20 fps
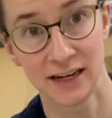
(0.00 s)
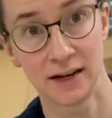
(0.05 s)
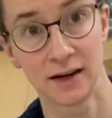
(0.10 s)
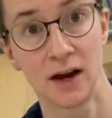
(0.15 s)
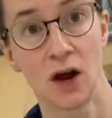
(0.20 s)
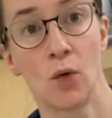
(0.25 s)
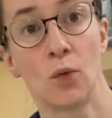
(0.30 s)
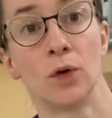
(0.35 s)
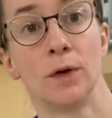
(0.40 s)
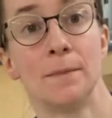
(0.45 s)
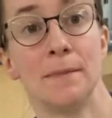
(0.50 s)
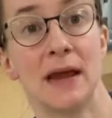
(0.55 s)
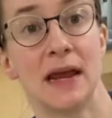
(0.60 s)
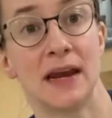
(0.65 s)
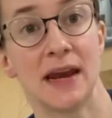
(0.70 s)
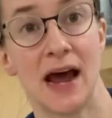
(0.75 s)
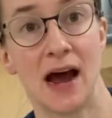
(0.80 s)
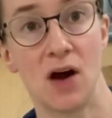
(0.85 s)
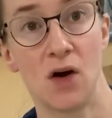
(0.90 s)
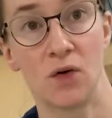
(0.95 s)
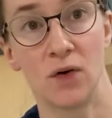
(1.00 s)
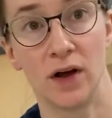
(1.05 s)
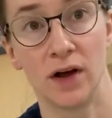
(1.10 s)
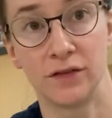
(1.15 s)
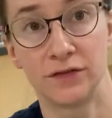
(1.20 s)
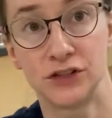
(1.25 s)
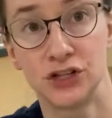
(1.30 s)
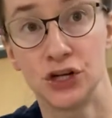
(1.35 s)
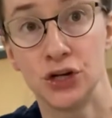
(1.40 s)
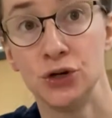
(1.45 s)
were made out
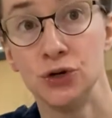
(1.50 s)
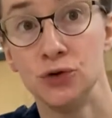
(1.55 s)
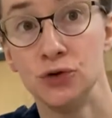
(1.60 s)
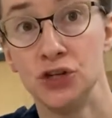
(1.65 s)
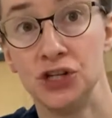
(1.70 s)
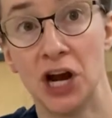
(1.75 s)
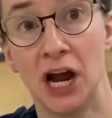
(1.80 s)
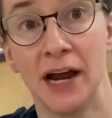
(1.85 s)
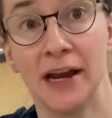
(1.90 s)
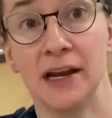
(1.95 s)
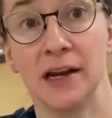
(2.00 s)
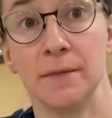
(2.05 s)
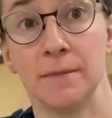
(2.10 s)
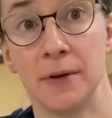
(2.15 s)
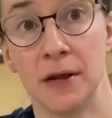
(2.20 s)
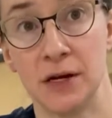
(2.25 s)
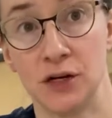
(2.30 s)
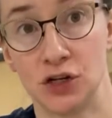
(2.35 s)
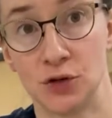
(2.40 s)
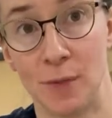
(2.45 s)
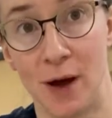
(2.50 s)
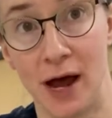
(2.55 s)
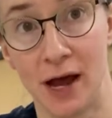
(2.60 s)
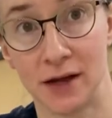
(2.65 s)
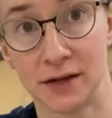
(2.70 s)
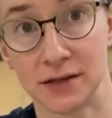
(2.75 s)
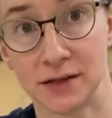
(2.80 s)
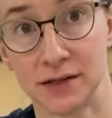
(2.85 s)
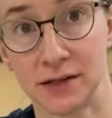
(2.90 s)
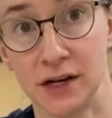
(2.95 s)
of two giant pinch
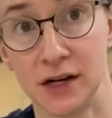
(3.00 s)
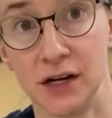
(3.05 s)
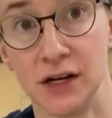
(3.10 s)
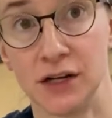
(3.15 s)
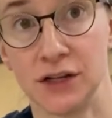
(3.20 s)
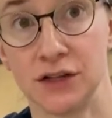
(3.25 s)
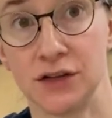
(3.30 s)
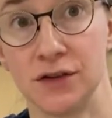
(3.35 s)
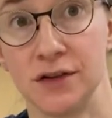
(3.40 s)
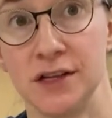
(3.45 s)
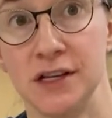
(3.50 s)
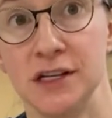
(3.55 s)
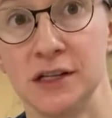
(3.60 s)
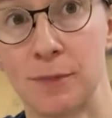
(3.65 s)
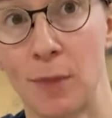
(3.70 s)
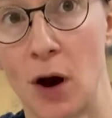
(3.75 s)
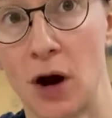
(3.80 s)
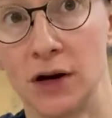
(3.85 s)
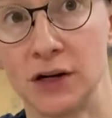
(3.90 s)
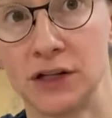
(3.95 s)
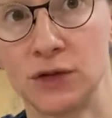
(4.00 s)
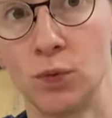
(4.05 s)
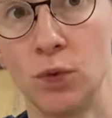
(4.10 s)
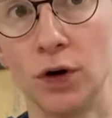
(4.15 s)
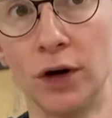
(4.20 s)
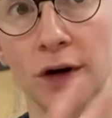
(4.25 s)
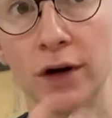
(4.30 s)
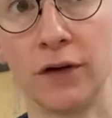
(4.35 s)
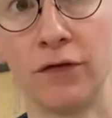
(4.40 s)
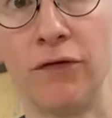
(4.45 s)
pots. So these parts
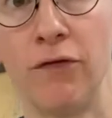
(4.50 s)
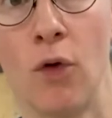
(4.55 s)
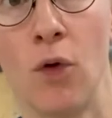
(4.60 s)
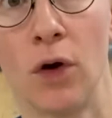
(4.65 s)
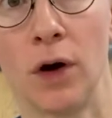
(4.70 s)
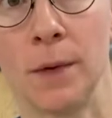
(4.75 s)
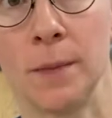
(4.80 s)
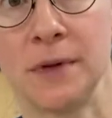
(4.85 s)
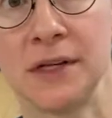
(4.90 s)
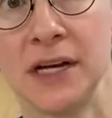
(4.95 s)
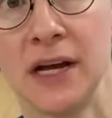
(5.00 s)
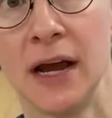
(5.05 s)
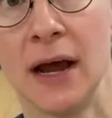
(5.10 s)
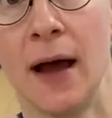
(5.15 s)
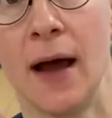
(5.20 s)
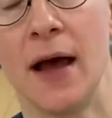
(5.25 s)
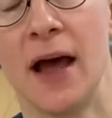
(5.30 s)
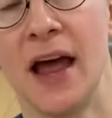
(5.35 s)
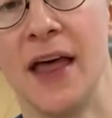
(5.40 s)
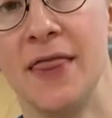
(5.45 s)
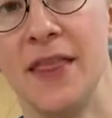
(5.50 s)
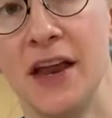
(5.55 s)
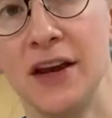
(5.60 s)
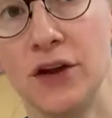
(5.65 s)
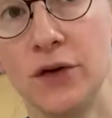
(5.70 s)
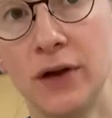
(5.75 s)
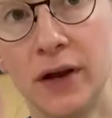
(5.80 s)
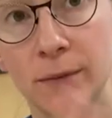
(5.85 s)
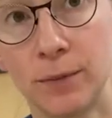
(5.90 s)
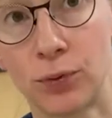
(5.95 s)
were formed, and then
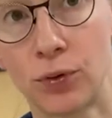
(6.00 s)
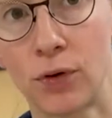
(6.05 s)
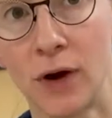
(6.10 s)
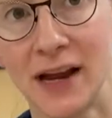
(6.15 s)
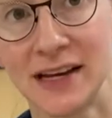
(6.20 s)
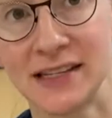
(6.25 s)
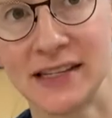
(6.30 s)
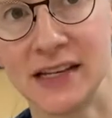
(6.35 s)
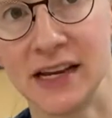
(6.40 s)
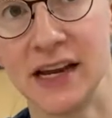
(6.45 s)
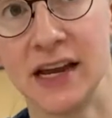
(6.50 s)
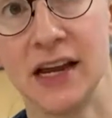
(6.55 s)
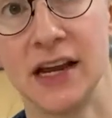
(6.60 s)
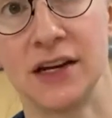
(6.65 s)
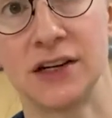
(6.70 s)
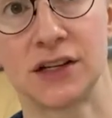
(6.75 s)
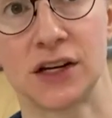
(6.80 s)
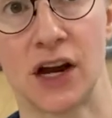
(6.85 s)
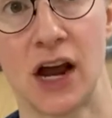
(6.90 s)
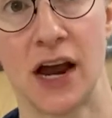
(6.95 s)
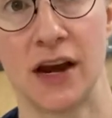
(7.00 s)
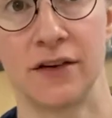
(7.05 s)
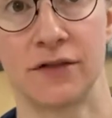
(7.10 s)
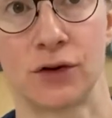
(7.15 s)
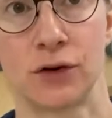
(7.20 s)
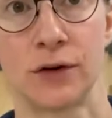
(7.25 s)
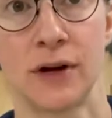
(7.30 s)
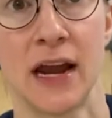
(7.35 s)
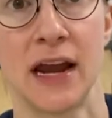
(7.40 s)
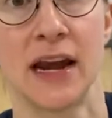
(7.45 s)
you can press in to kind of
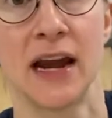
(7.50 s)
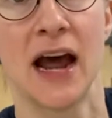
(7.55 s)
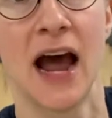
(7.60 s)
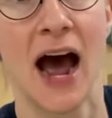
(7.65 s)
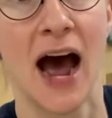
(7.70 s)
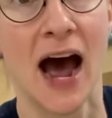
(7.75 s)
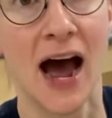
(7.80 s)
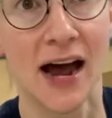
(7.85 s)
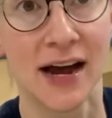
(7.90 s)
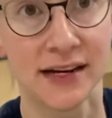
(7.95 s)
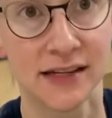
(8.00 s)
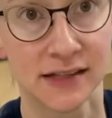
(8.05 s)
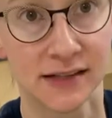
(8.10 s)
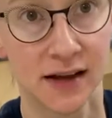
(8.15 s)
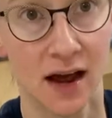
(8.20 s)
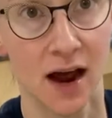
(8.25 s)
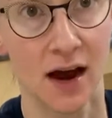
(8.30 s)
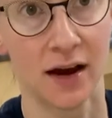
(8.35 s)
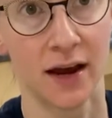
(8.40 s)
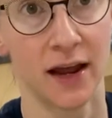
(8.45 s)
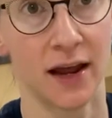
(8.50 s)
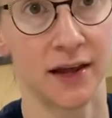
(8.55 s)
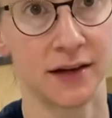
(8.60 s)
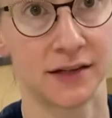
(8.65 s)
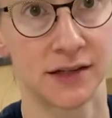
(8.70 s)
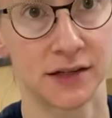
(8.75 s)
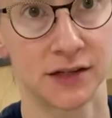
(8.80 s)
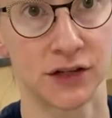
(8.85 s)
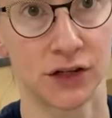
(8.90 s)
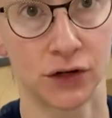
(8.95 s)
create eye
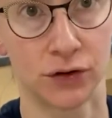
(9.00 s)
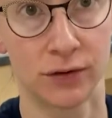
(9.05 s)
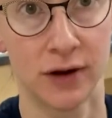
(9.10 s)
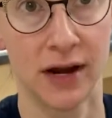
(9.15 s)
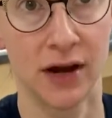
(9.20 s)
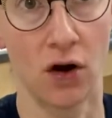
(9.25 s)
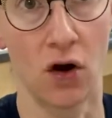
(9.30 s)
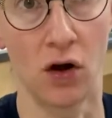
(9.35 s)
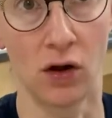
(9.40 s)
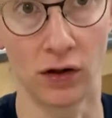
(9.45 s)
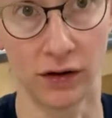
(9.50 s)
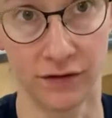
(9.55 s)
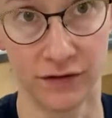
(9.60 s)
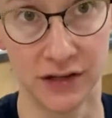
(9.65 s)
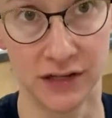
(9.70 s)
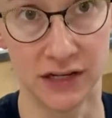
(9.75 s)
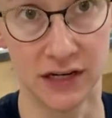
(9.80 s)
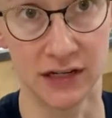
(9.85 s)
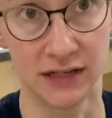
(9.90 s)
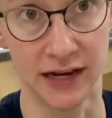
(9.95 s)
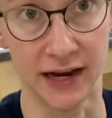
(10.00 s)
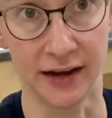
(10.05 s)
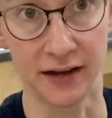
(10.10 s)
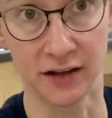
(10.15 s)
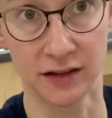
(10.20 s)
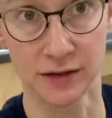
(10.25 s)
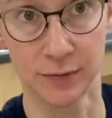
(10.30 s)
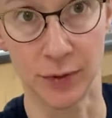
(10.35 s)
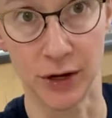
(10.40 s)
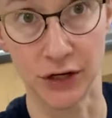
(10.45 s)
sockets to create all of the
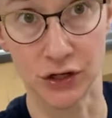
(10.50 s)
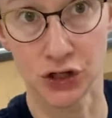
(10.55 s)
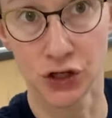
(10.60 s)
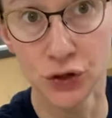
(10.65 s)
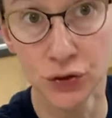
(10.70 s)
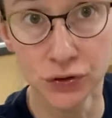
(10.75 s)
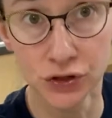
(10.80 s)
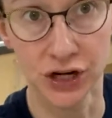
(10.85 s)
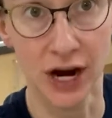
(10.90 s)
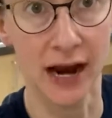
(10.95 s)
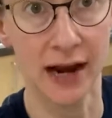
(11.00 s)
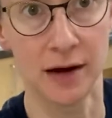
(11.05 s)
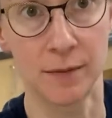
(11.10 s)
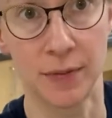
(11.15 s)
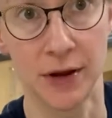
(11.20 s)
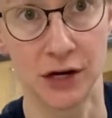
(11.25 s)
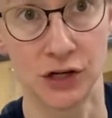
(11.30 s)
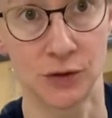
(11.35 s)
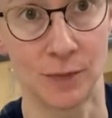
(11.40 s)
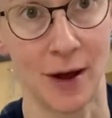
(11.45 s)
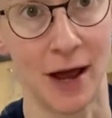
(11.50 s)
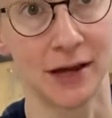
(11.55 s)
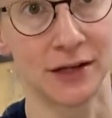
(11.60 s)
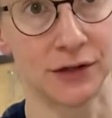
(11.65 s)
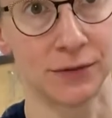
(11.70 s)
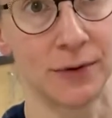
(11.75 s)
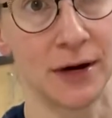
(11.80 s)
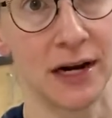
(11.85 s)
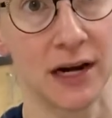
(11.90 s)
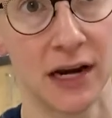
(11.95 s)
details. But two giant pinch
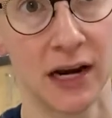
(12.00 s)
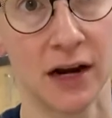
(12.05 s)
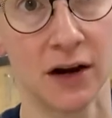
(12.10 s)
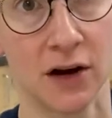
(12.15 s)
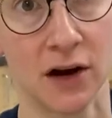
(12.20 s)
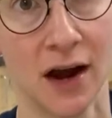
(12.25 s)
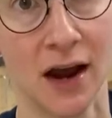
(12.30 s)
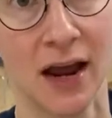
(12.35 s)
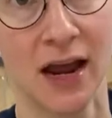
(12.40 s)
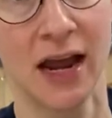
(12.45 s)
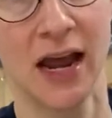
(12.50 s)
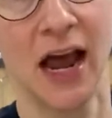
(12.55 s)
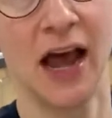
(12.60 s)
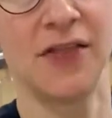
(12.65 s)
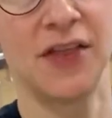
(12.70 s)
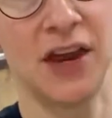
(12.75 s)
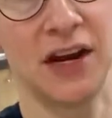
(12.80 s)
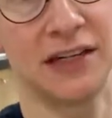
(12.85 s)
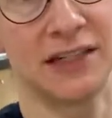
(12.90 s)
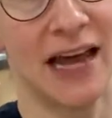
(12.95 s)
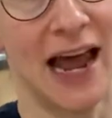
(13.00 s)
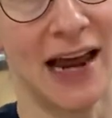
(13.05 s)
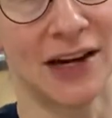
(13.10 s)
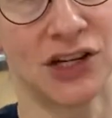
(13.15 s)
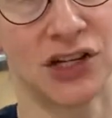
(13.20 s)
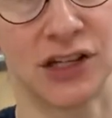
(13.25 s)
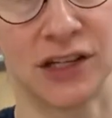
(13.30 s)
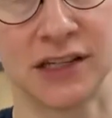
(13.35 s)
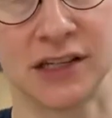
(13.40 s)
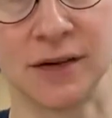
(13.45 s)
pots right here, and then attached to some